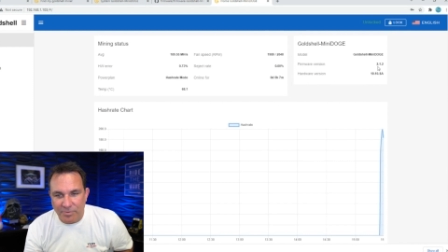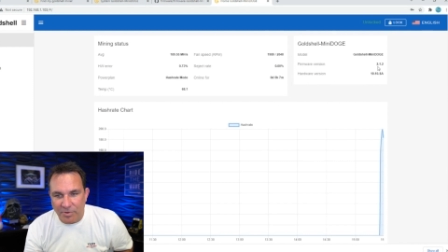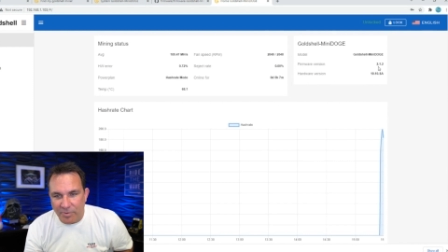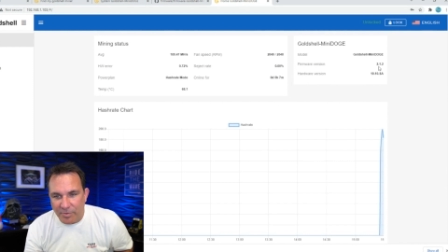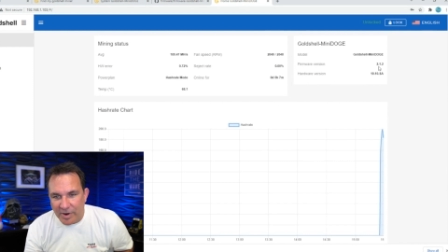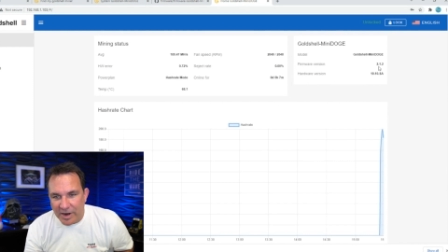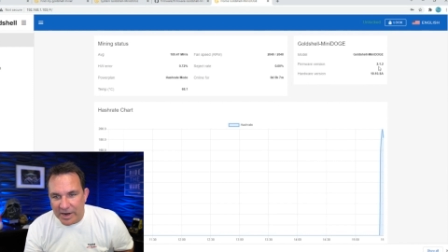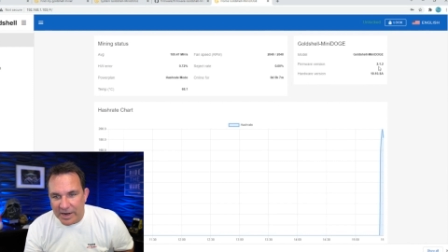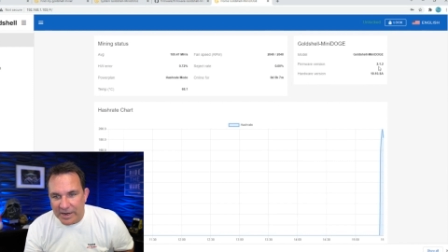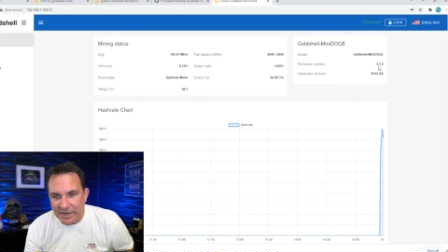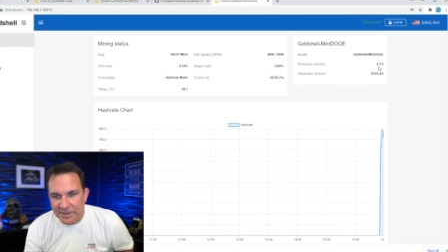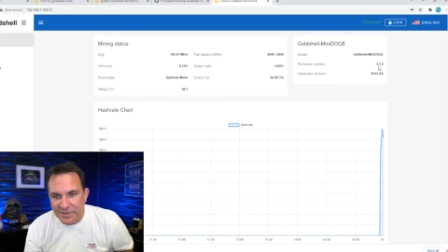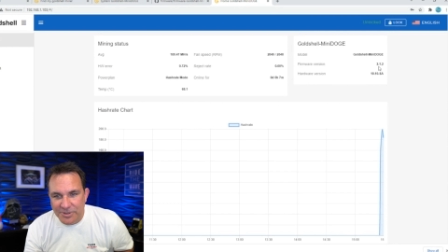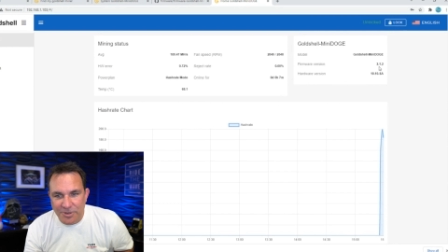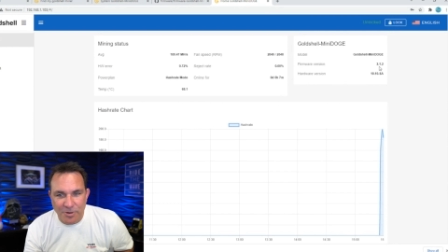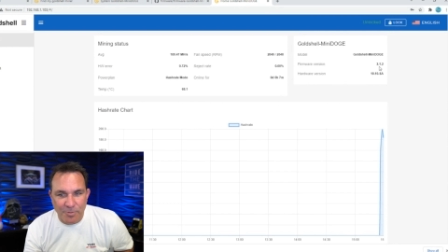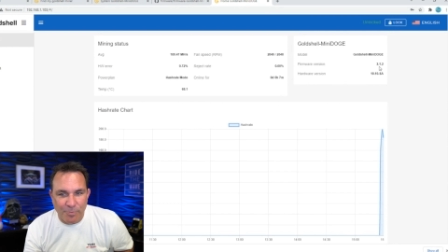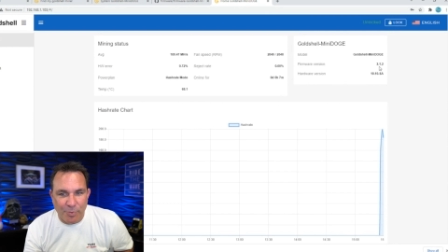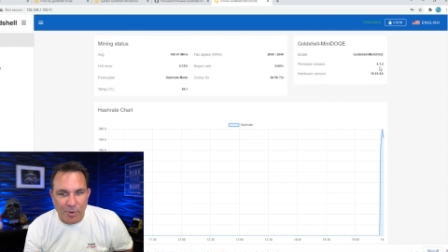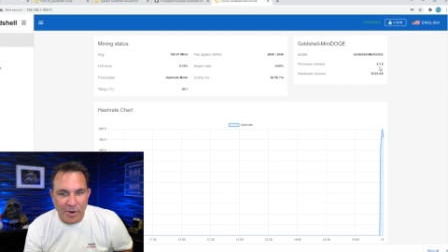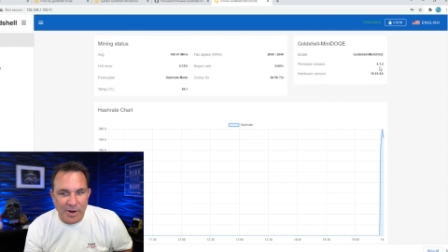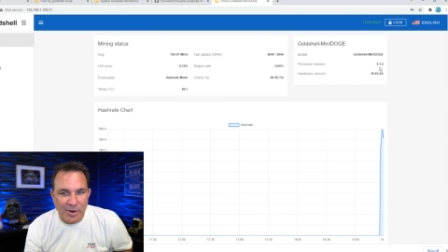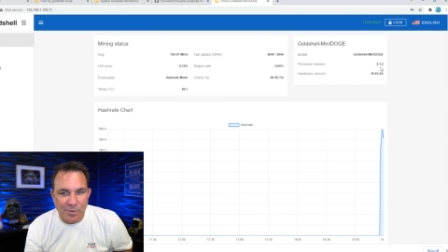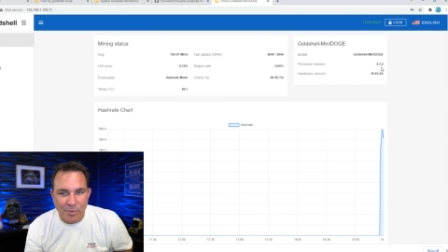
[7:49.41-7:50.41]
We're running two
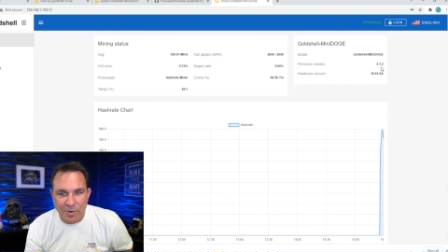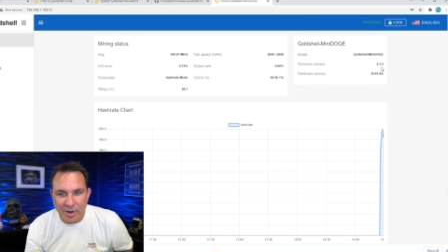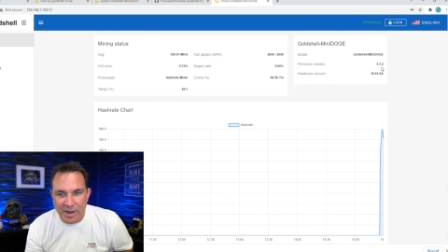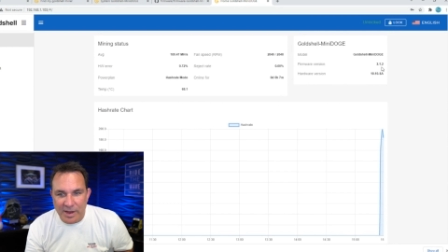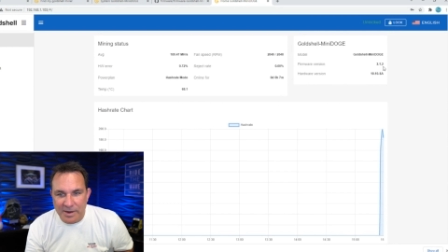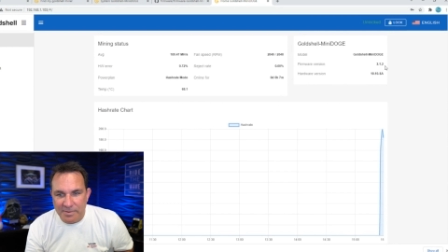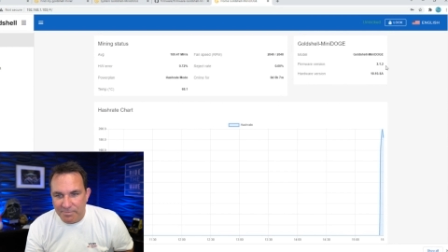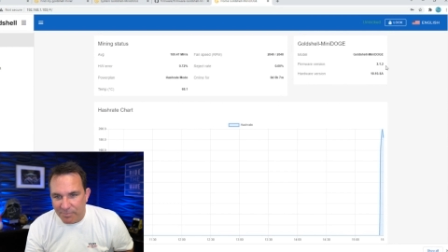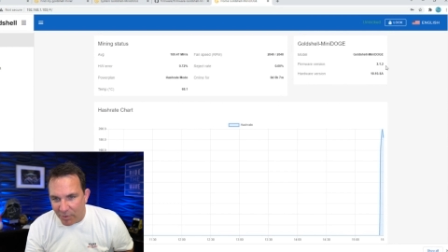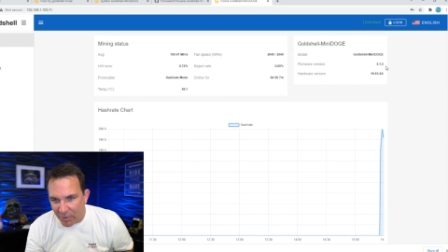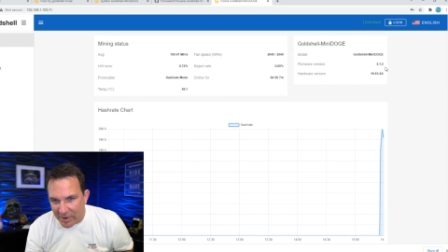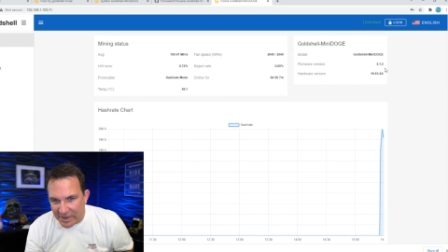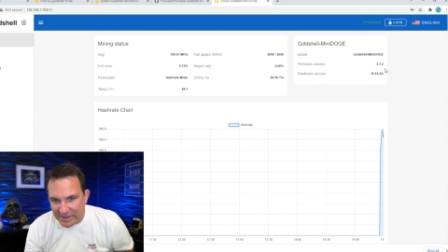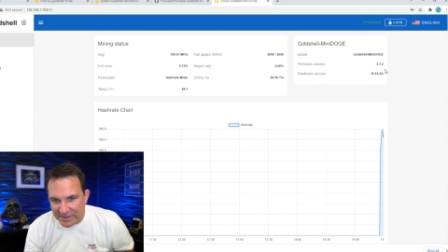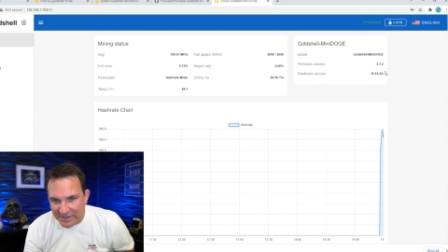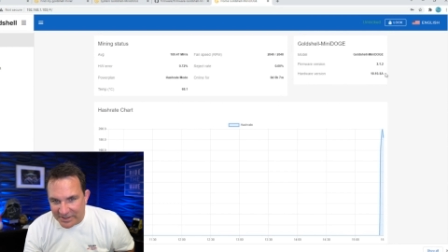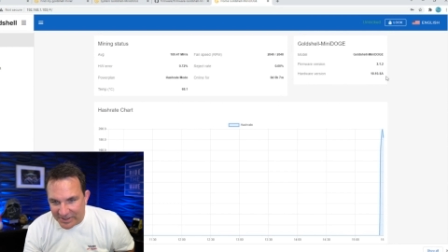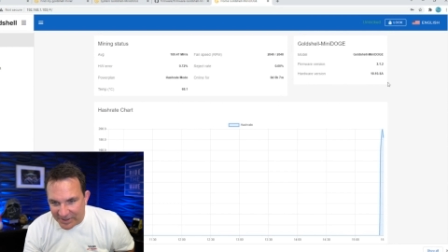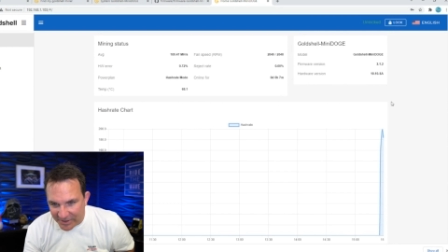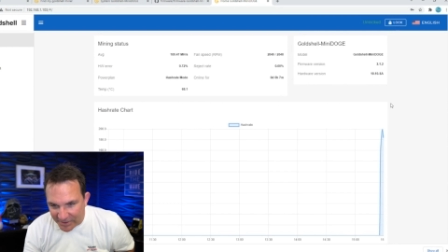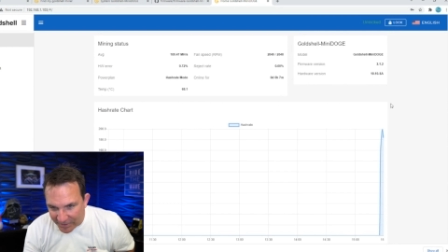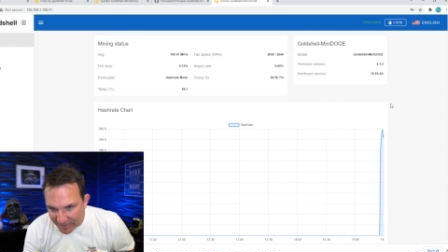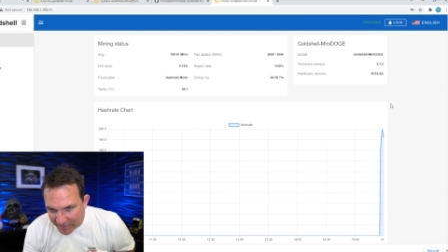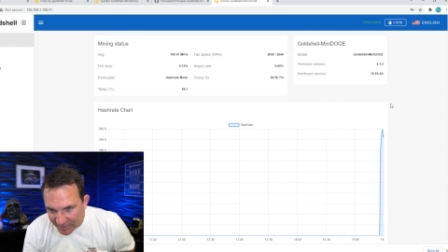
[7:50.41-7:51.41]
point one point
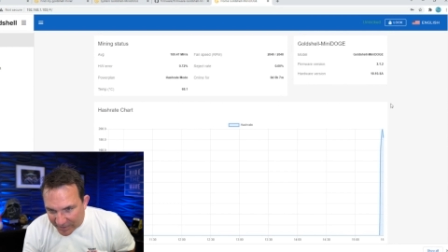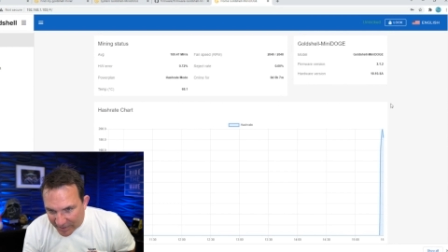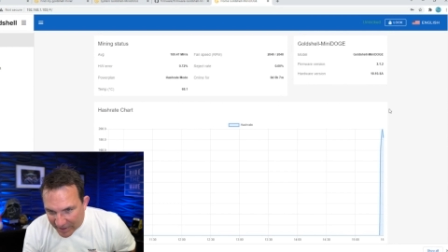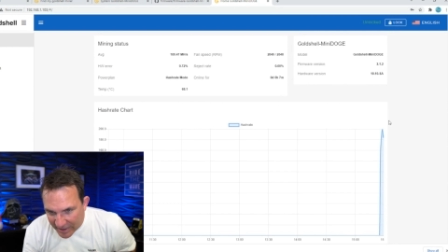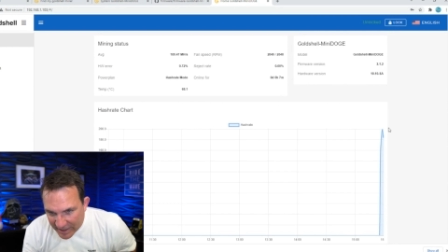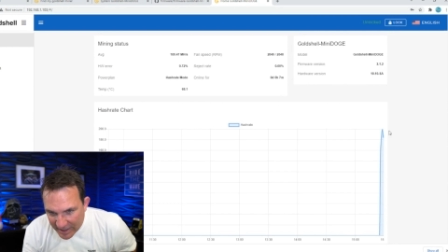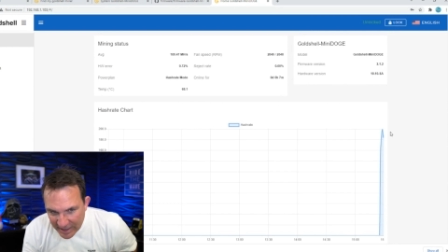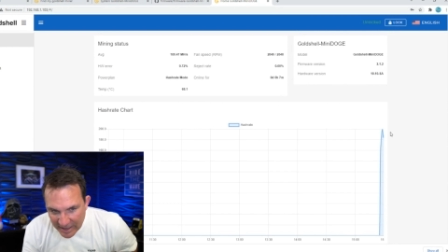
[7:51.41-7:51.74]
two.